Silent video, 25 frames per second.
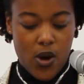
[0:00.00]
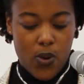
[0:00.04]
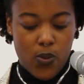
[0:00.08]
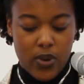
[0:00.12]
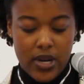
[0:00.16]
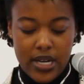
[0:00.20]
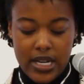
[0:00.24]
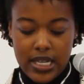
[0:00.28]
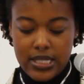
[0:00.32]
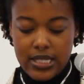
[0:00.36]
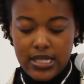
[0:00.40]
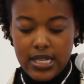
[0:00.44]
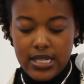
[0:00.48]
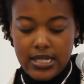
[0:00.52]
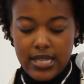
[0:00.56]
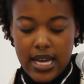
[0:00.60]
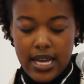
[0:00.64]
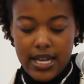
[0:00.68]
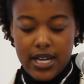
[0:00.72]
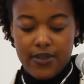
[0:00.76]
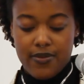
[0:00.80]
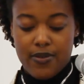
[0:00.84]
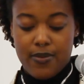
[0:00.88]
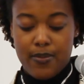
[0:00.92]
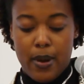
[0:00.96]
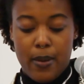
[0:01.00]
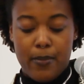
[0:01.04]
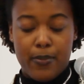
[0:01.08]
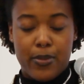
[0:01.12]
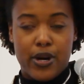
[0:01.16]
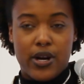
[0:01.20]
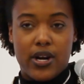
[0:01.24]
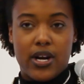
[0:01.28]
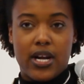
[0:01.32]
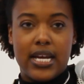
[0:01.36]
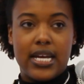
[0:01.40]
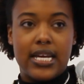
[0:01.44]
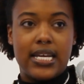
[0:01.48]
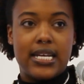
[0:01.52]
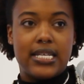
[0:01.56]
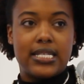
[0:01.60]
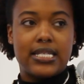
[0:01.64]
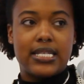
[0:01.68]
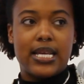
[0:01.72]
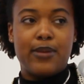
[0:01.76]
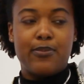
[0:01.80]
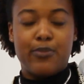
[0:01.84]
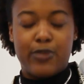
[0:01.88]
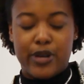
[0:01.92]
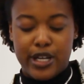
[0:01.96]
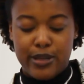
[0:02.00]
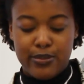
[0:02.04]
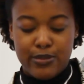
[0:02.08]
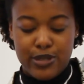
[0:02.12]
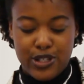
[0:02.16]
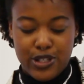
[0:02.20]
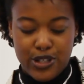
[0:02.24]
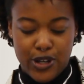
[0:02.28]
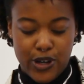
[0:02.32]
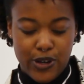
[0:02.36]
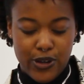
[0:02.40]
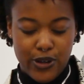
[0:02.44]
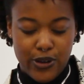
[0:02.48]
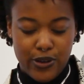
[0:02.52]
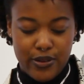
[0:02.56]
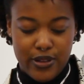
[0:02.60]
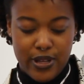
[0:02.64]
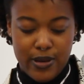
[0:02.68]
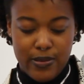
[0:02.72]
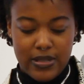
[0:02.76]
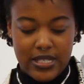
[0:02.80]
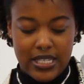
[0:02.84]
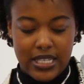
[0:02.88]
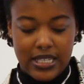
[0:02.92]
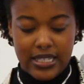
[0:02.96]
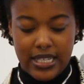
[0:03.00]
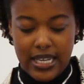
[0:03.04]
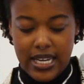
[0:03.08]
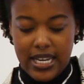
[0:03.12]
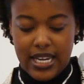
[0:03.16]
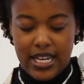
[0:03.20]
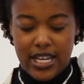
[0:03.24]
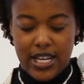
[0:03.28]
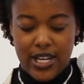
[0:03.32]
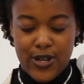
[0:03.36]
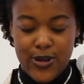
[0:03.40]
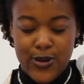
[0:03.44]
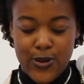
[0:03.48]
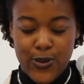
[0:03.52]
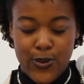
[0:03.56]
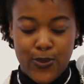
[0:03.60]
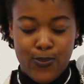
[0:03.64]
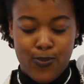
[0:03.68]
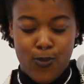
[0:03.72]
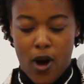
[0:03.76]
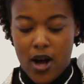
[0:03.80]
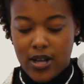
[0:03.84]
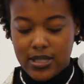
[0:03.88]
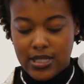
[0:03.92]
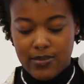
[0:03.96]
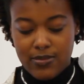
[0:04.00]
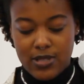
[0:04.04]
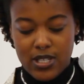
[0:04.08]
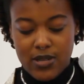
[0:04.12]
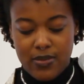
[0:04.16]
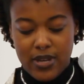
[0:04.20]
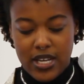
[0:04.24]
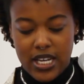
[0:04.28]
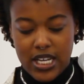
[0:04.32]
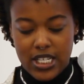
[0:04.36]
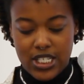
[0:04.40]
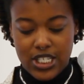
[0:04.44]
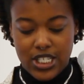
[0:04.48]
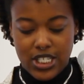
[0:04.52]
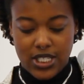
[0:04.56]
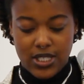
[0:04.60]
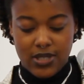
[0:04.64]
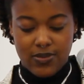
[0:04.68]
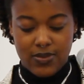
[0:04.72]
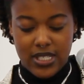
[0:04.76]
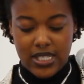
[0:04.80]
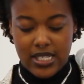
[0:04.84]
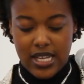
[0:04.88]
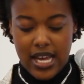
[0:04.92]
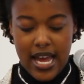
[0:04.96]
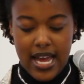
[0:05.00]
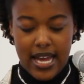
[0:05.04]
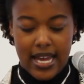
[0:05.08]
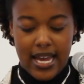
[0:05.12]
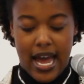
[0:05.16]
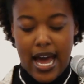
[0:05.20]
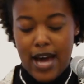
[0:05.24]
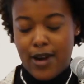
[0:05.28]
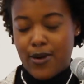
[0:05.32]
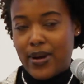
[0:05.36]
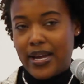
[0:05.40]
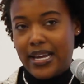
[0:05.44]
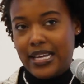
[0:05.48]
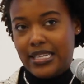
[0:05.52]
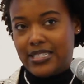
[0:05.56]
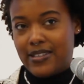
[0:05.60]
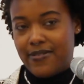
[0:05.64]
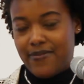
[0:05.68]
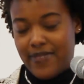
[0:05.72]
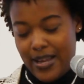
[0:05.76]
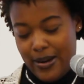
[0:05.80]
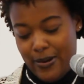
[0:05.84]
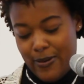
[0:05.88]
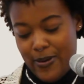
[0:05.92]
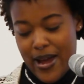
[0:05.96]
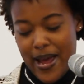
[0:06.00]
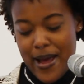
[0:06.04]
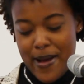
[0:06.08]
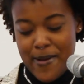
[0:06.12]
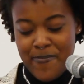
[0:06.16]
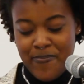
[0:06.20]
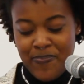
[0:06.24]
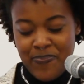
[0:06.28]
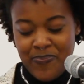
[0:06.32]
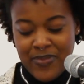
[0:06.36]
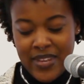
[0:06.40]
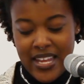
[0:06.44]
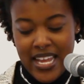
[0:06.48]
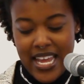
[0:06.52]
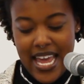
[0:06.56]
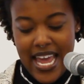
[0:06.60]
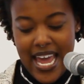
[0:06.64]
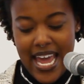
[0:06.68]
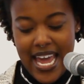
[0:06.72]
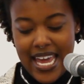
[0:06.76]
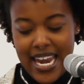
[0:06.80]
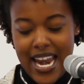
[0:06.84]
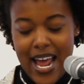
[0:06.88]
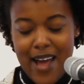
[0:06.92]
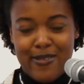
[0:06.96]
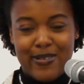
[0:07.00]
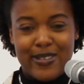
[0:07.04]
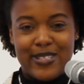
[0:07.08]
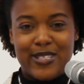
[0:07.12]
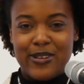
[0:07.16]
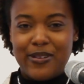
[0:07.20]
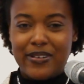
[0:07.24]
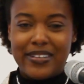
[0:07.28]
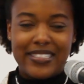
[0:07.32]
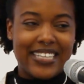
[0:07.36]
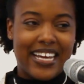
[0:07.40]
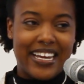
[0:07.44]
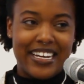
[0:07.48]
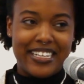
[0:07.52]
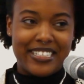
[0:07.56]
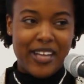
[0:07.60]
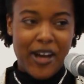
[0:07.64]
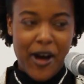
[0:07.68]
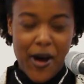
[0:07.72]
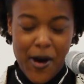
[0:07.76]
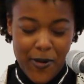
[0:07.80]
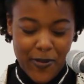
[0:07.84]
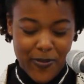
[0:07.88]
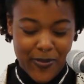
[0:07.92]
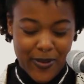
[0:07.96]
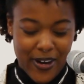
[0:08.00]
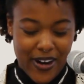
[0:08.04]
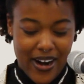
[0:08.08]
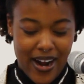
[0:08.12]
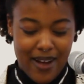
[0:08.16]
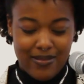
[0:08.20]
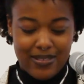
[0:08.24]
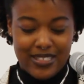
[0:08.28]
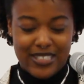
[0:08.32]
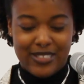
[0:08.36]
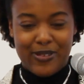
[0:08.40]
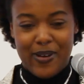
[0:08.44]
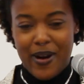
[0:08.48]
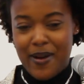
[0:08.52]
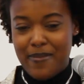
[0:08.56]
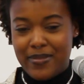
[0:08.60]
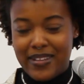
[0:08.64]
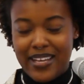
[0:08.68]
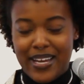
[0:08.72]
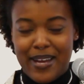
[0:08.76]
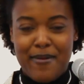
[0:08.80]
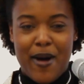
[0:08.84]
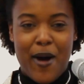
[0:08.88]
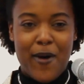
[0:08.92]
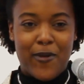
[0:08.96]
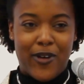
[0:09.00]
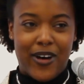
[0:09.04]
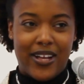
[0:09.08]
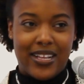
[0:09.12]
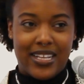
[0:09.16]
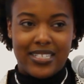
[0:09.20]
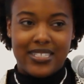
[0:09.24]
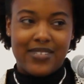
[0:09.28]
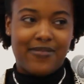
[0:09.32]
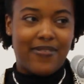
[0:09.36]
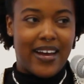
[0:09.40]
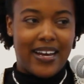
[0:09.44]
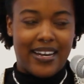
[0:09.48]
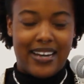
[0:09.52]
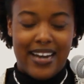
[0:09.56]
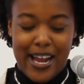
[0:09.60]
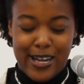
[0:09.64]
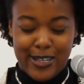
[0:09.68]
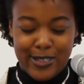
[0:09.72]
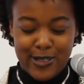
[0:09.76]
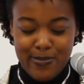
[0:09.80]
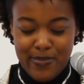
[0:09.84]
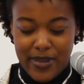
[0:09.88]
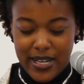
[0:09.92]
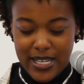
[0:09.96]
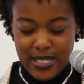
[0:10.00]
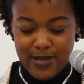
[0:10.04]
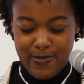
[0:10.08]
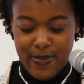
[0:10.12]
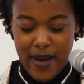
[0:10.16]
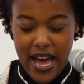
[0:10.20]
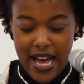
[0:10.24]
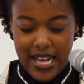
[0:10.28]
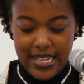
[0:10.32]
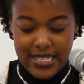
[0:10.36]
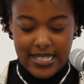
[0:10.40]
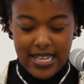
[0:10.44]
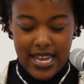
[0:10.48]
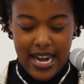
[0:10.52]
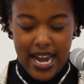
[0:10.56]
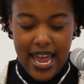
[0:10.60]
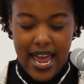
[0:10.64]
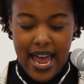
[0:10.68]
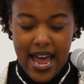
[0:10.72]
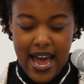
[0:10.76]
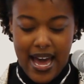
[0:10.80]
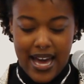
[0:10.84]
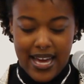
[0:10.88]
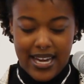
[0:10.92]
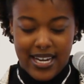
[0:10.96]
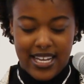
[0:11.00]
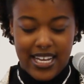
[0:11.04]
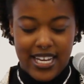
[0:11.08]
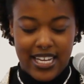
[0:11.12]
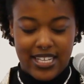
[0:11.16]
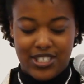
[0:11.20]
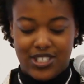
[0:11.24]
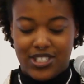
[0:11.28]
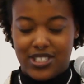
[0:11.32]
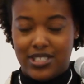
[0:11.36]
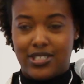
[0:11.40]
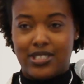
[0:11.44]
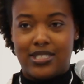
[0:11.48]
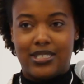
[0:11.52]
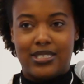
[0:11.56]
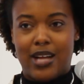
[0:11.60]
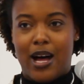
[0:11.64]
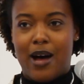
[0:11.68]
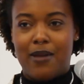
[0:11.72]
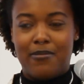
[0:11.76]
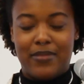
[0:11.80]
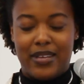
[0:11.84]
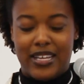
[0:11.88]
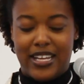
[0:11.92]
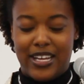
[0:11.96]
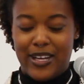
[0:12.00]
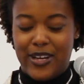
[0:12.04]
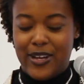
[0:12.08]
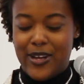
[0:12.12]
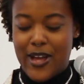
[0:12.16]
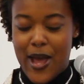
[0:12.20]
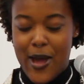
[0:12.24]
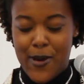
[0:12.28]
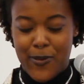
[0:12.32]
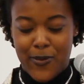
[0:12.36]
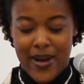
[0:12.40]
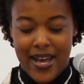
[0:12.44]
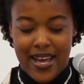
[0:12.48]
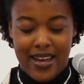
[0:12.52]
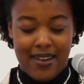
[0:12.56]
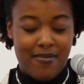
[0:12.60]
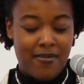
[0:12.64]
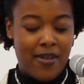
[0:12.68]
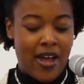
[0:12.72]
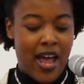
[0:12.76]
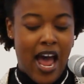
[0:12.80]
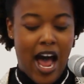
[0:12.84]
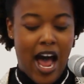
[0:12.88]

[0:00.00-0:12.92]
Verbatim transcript: One instance I can remember is in Brigham Circle, there was a lady who walked up to me and she was like, how do I get to Fenway? And I was so excited to help her. I was scrambling in my wallet to find an extra bus pass that I had, and she just stopped me and went,